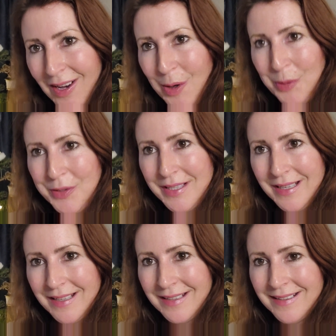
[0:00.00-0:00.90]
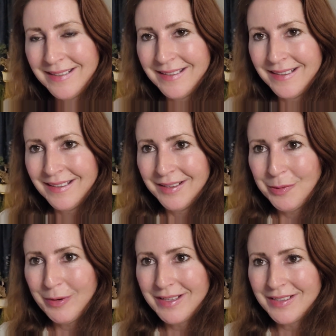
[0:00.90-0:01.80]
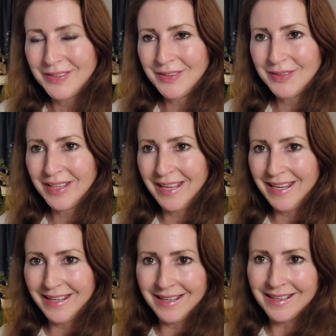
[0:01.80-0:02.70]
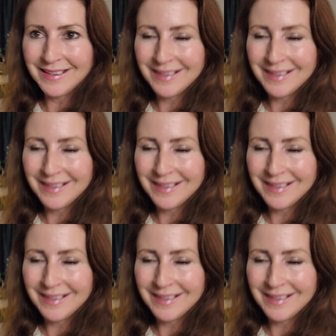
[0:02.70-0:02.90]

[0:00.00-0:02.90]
holding a wonderful key,